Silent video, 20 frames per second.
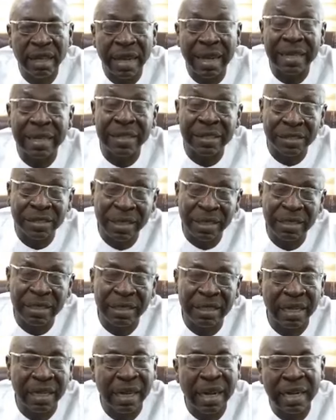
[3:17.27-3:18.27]
our
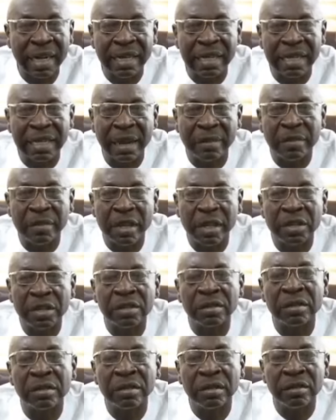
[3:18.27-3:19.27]
strength, and our
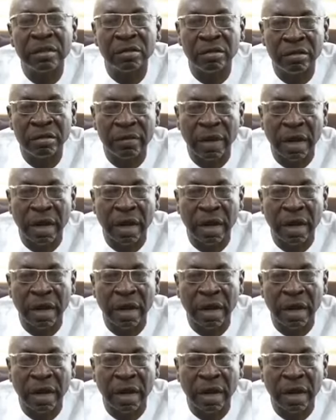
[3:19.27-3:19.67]
determination to